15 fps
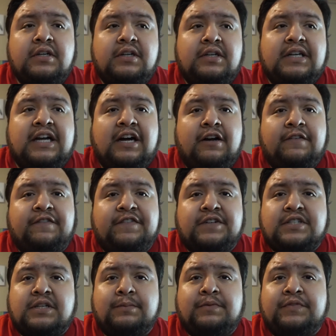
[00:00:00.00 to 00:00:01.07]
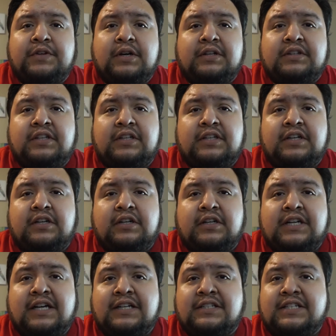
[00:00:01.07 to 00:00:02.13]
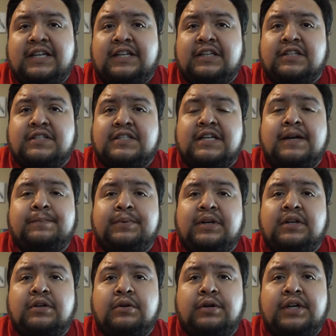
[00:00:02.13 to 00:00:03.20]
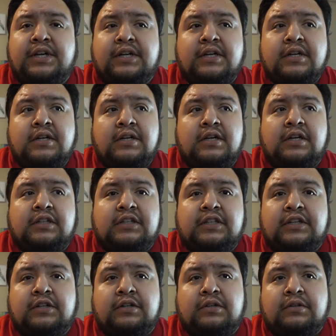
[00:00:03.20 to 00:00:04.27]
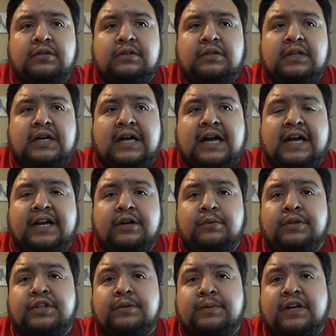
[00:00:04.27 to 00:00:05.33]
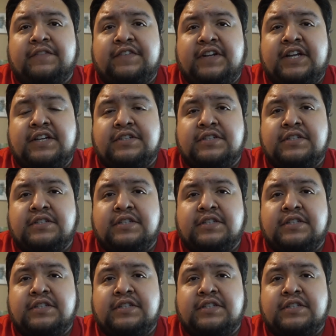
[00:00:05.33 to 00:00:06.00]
Now, for some of you out there that are kind of taking the step and going a little higher with your modifications